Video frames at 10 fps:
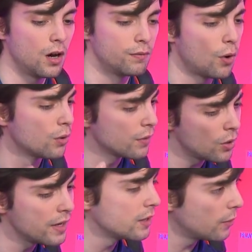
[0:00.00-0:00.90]
evolve a
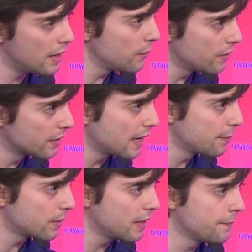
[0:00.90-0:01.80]
lot in a way with our
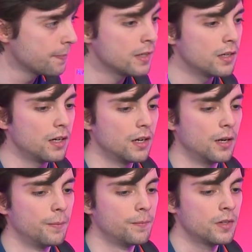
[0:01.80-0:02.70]
gameplay,
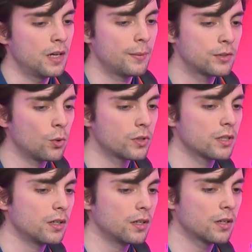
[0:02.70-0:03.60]
and we've
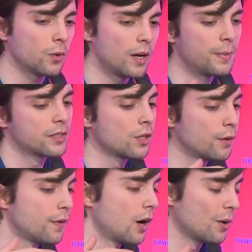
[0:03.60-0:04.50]
talked quite a bit
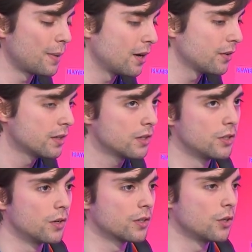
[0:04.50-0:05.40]
so far about
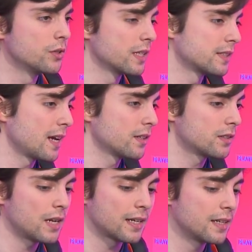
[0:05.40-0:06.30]
using
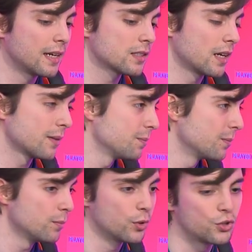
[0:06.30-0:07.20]
techniques like
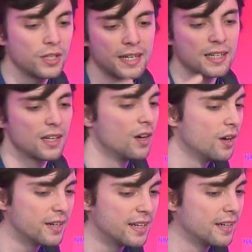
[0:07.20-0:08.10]
machine
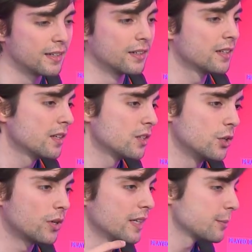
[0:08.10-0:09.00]
learning and
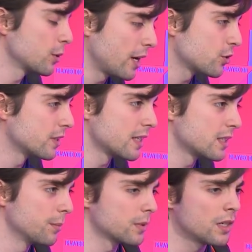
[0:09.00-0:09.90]
new kinds of progression
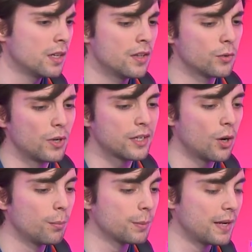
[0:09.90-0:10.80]
systems that really
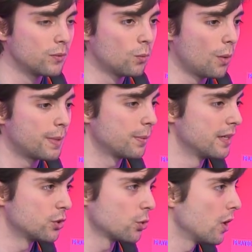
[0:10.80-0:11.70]
complement what
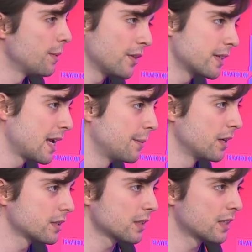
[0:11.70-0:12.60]
people enjoy about the game,
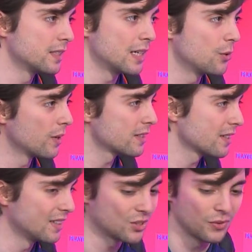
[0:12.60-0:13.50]
and us
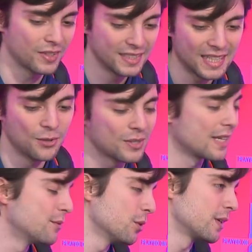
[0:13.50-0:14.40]

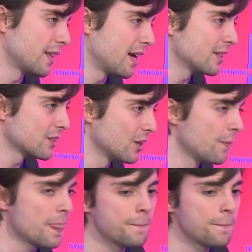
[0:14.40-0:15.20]
continuously evolving that. So